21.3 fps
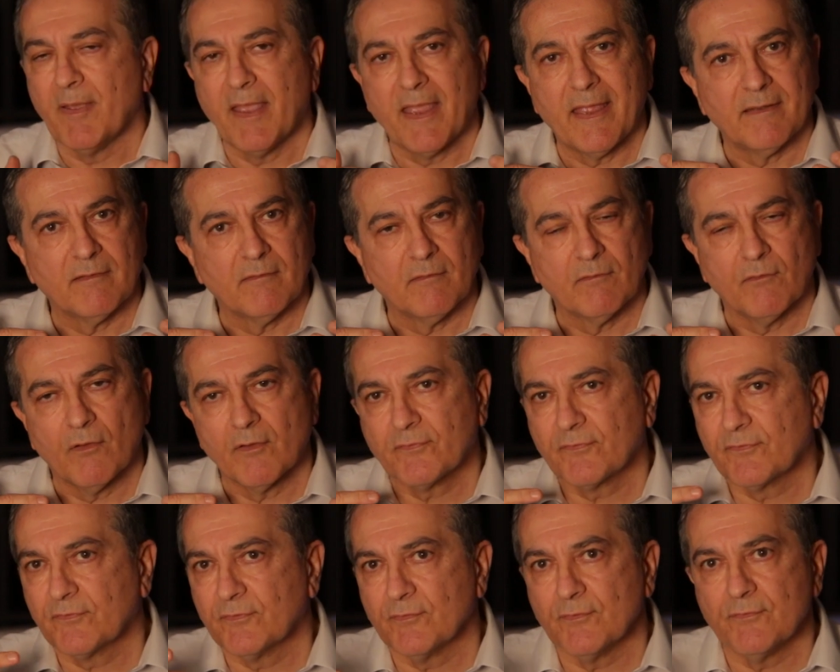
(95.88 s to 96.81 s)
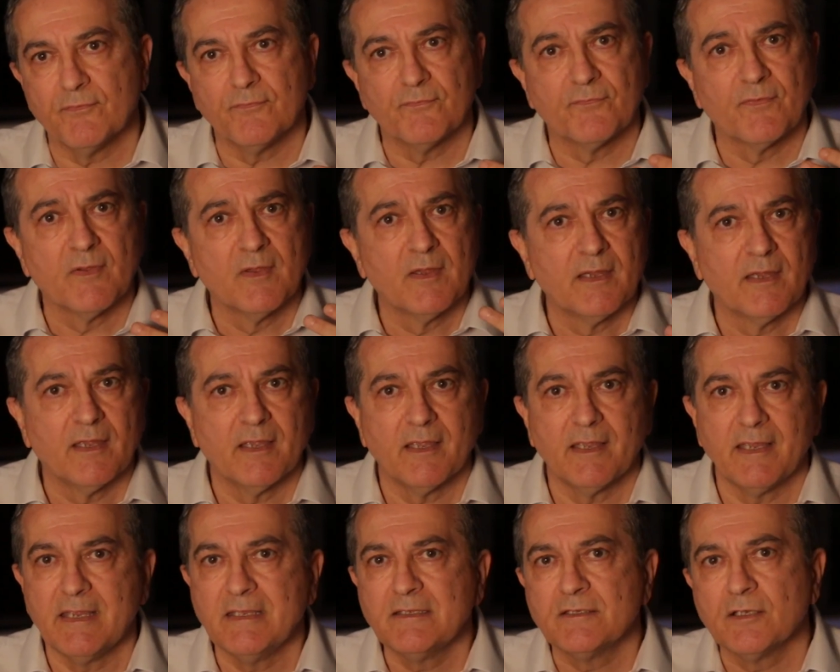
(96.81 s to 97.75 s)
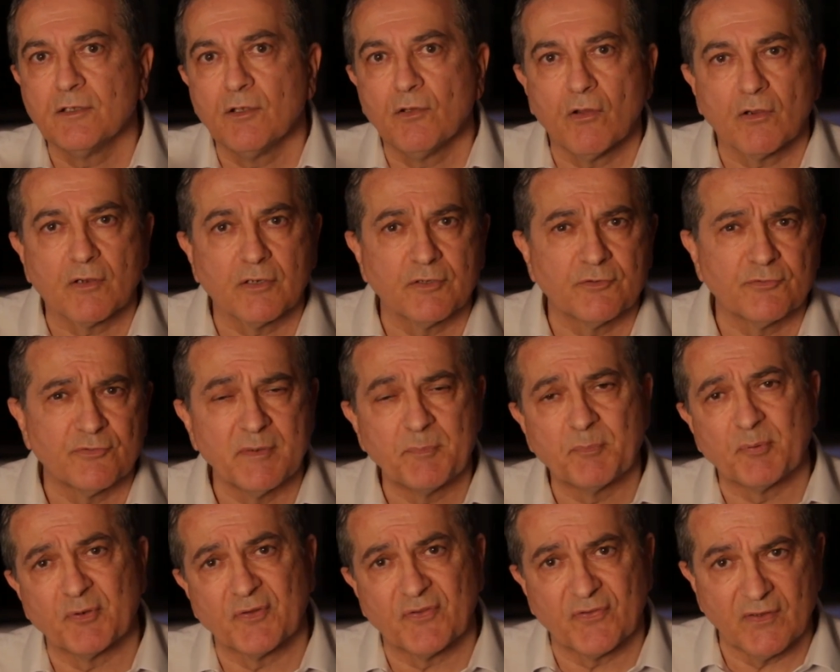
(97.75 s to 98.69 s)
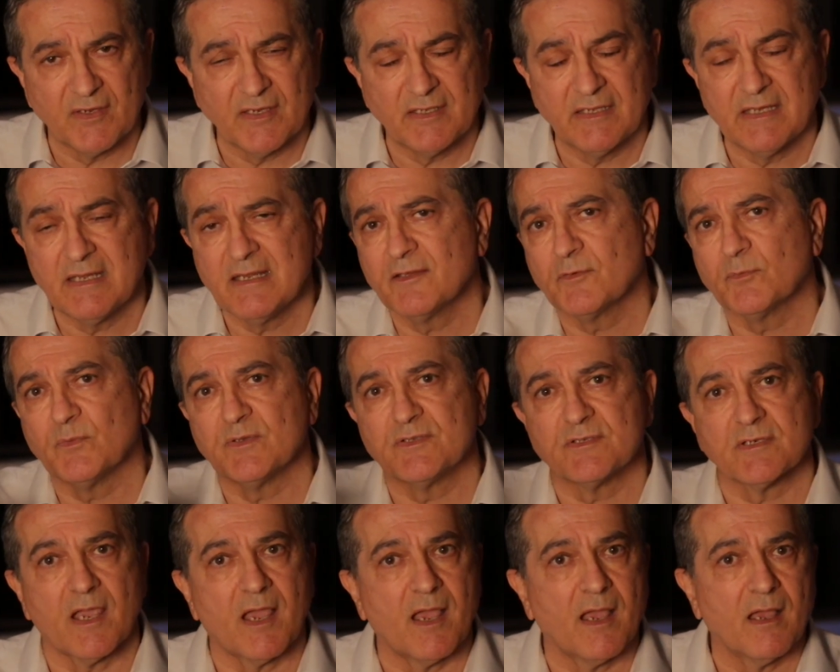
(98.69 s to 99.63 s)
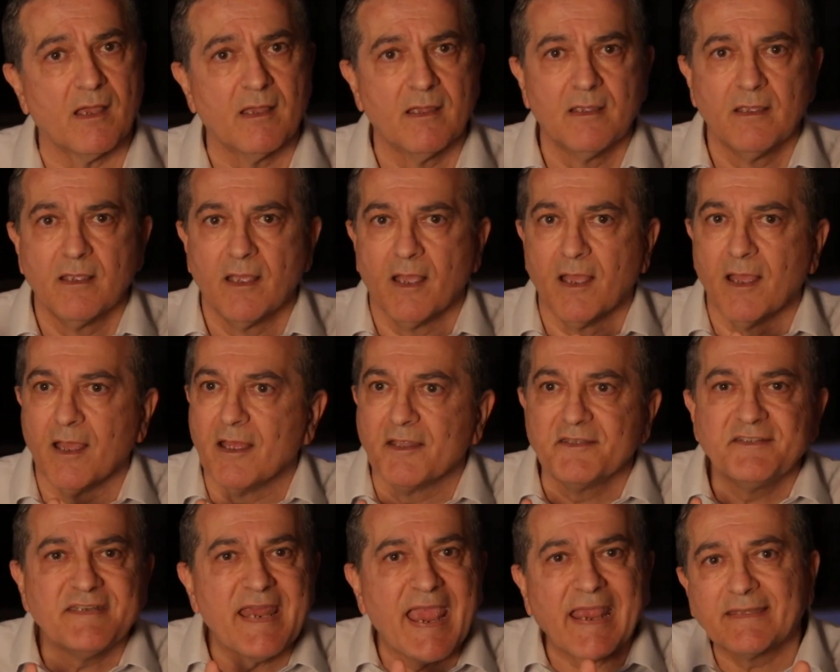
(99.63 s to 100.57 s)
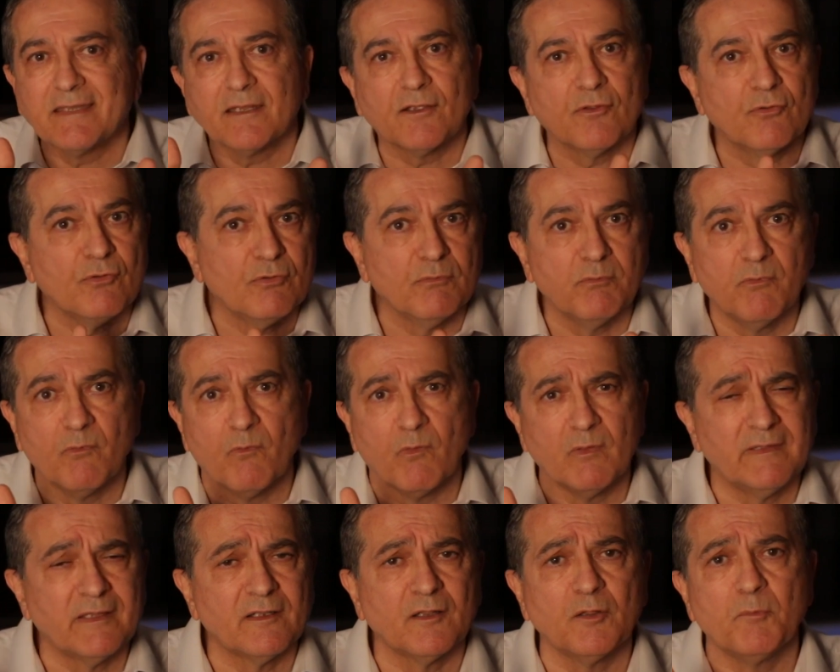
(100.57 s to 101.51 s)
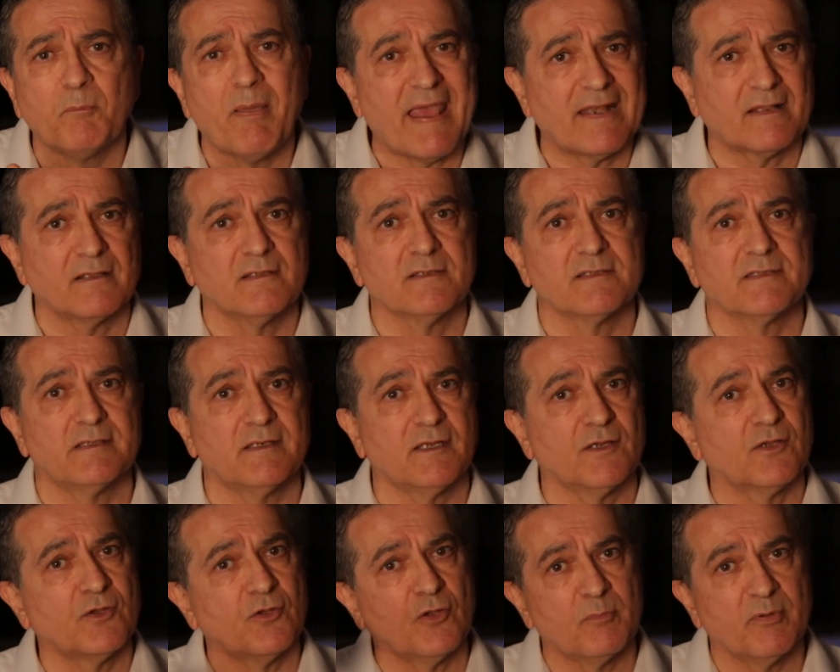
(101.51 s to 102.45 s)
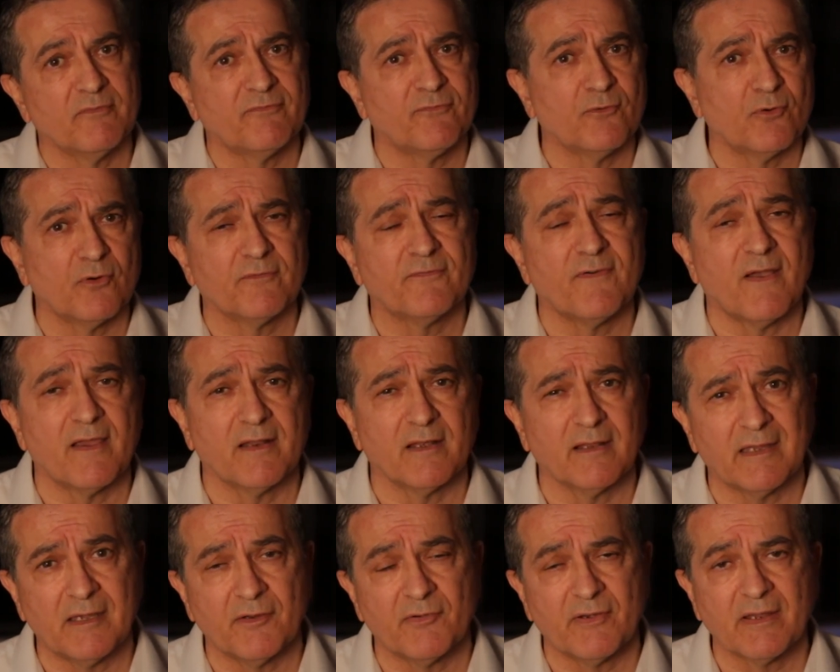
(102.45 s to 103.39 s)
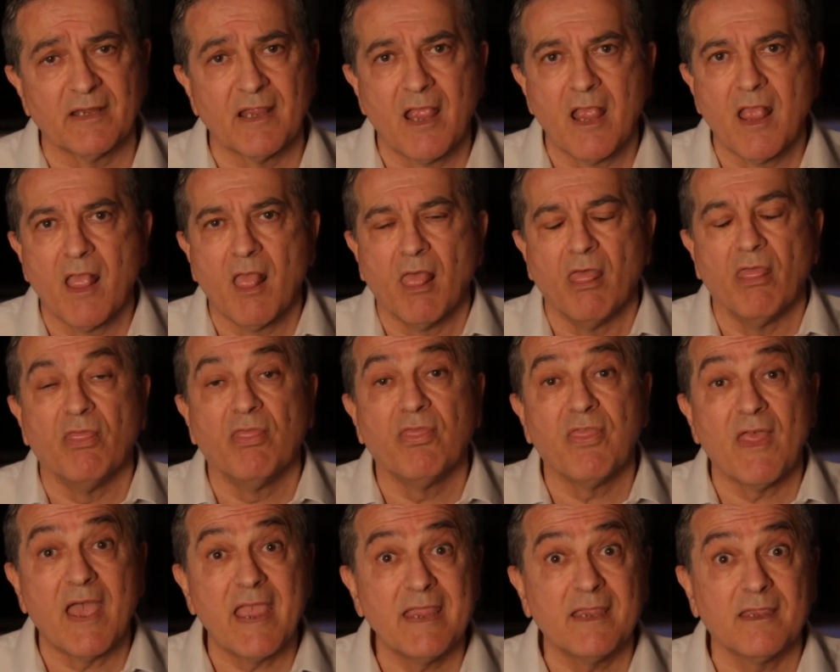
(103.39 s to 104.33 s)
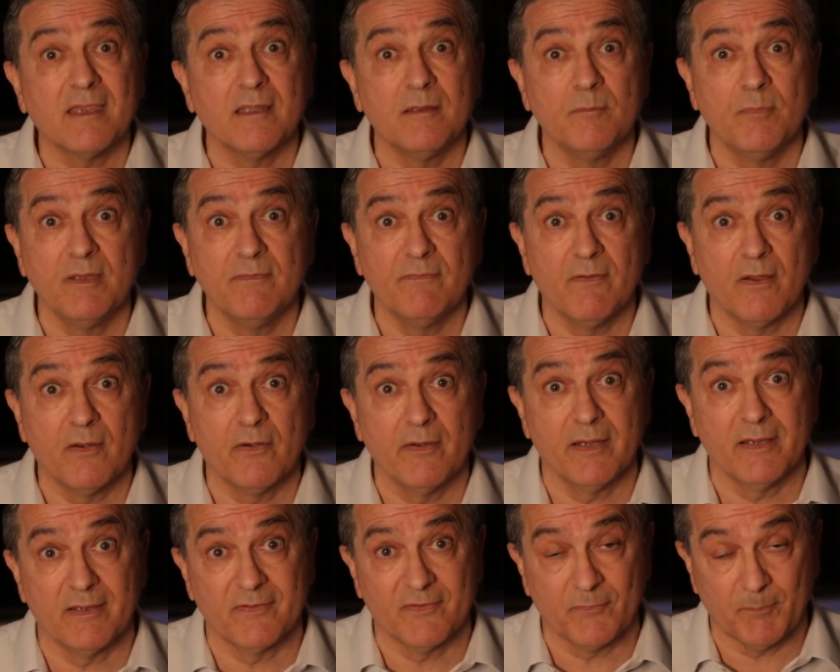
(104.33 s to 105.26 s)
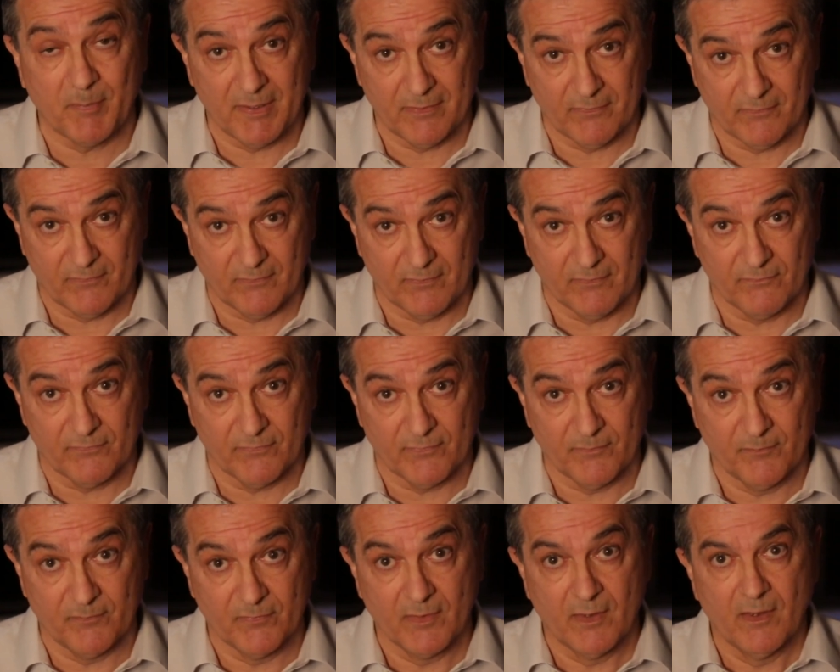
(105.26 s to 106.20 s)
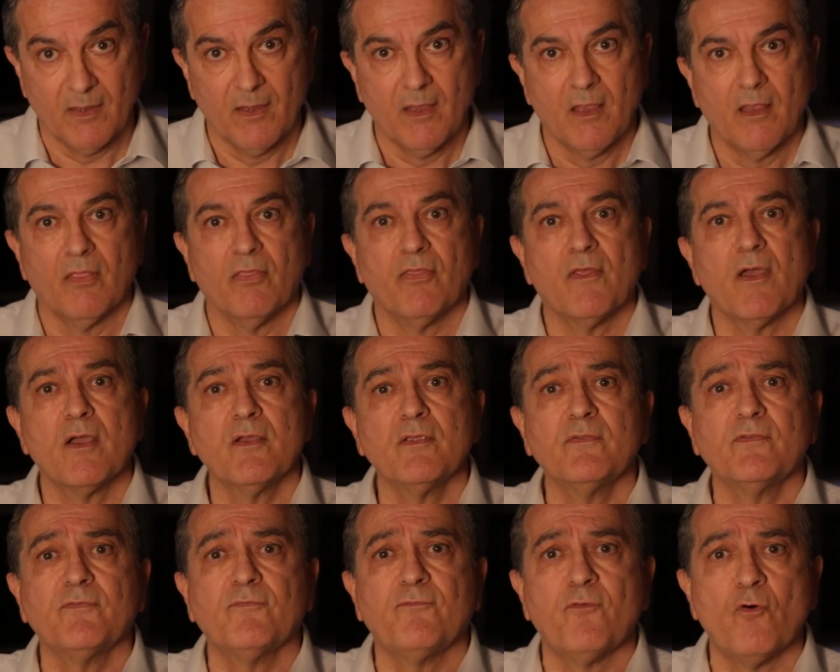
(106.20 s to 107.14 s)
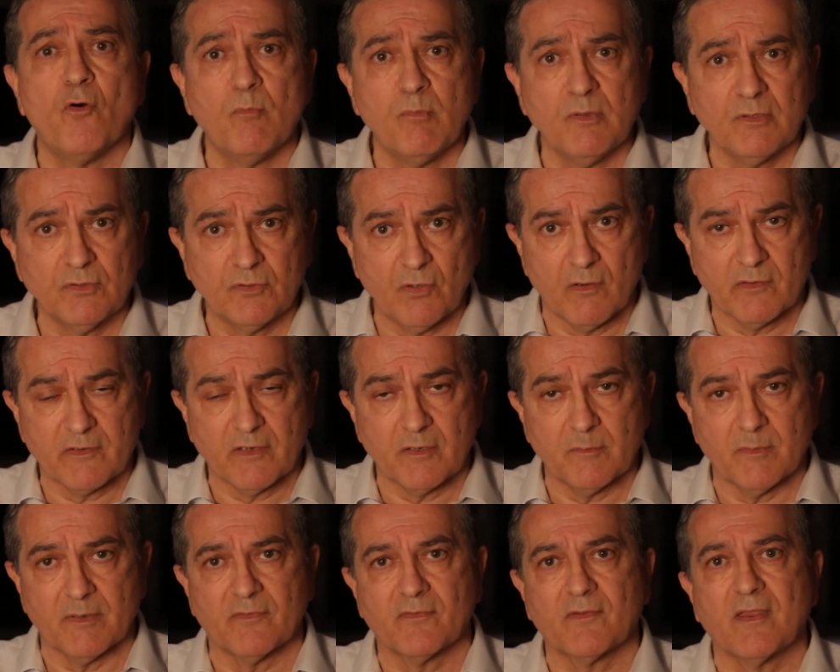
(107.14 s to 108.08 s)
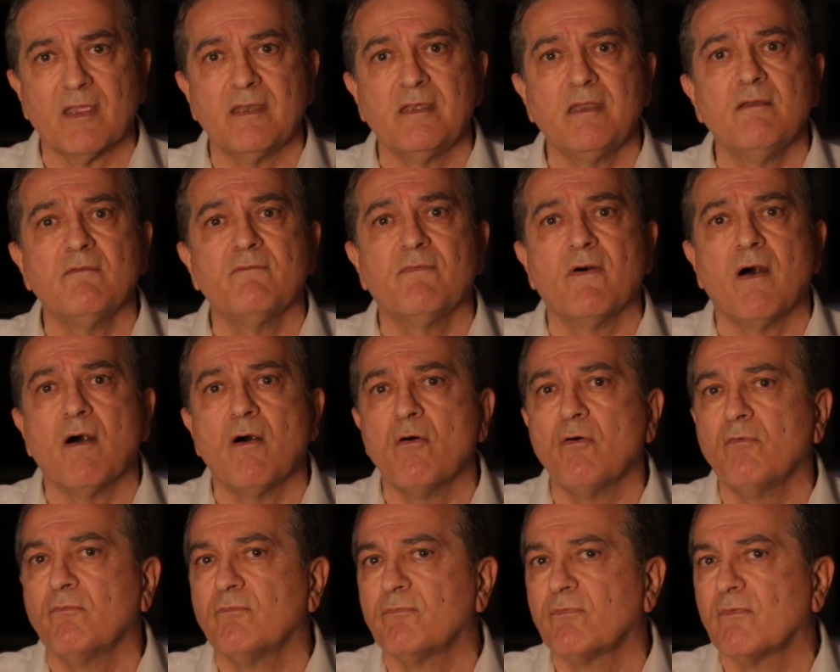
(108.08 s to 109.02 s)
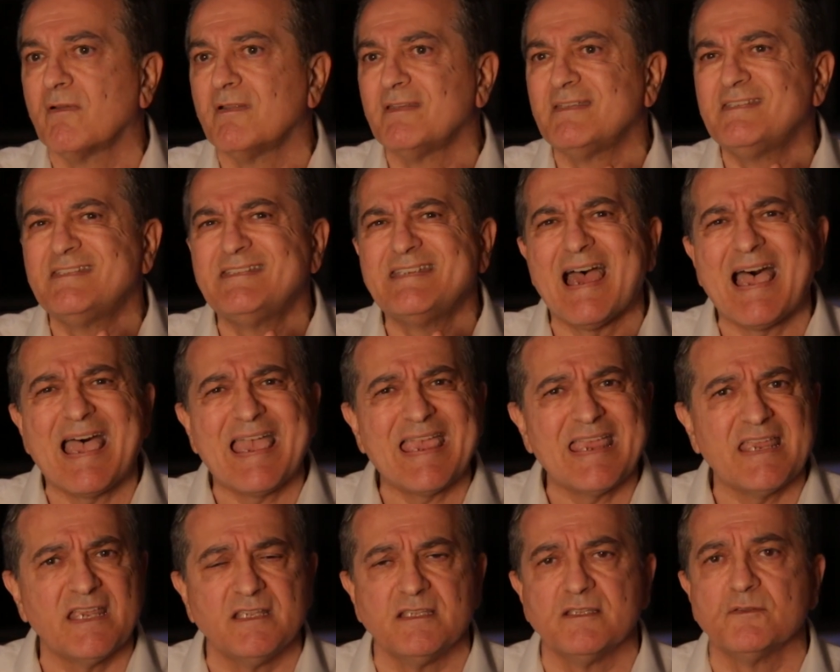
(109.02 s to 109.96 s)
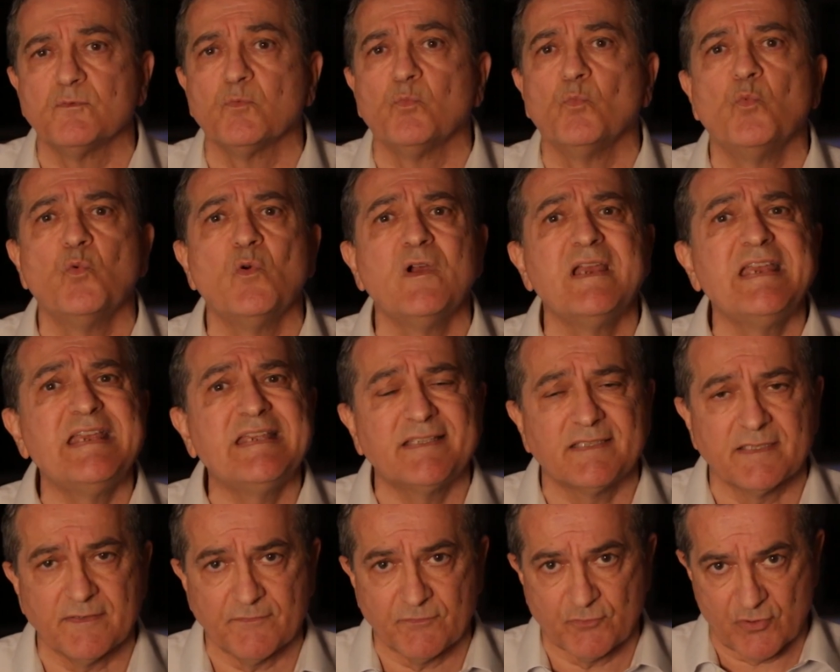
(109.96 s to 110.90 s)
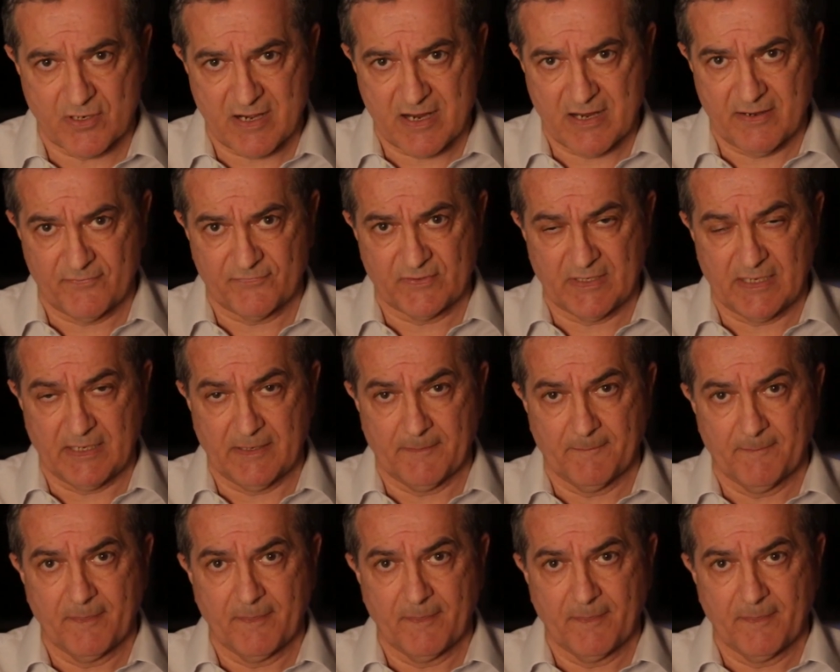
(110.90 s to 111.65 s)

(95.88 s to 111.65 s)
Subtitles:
and lots of interlocutory proceedings, which are tactical little battles that occur before a final hearing, they can be very expensive. Those formal documents can involve days, weeks of drafting.